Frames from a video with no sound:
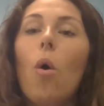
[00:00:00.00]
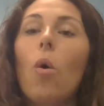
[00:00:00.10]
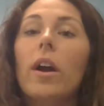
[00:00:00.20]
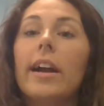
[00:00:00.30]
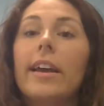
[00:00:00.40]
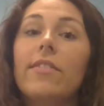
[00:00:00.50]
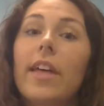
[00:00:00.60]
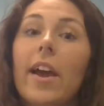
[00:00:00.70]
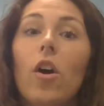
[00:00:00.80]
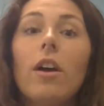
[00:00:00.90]
Or if
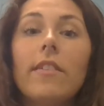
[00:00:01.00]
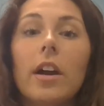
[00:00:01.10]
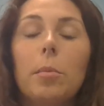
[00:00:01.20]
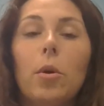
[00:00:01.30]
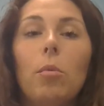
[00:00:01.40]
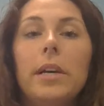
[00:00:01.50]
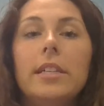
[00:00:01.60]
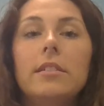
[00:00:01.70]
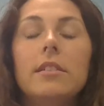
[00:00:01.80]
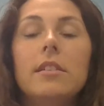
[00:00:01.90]
they are verbal
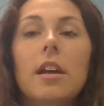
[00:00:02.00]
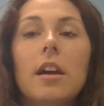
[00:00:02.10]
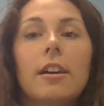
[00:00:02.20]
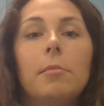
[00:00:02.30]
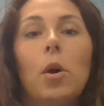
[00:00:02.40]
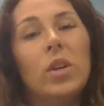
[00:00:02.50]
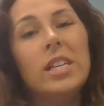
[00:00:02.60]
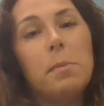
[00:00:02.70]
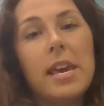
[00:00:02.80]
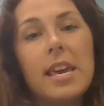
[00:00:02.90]
but only
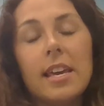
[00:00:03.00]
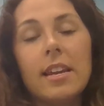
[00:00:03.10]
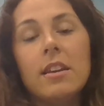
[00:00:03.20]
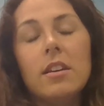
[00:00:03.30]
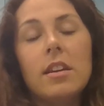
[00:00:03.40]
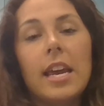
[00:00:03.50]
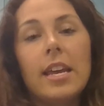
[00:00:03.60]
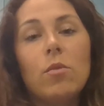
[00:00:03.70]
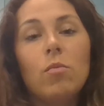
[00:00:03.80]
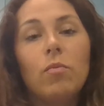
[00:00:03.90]
speak in
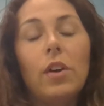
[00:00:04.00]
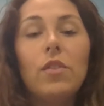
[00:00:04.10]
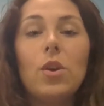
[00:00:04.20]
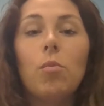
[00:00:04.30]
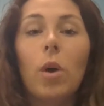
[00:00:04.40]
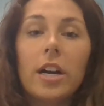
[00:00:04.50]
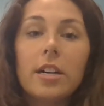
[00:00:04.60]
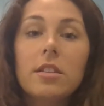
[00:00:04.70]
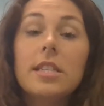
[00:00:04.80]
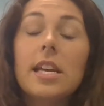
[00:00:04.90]
a few
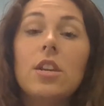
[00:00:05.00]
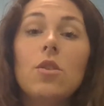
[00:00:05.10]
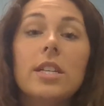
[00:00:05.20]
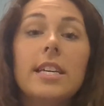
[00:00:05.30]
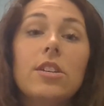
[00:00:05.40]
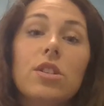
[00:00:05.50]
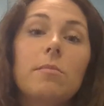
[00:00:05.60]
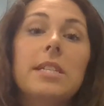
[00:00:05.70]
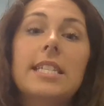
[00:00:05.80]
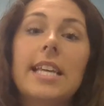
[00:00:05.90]
words, then you could teach
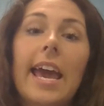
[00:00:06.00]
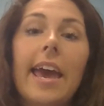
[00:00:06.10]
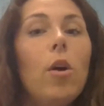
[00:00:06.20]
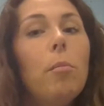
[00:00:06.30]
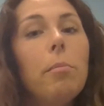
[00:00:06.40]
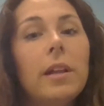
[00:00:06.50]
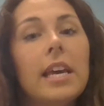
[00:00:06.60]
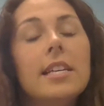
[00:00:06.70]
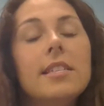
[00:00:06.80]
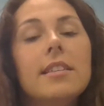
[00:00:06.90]
them to say help
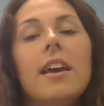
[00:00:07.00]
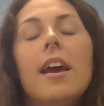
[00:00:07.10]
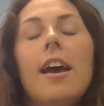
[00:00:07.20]
please.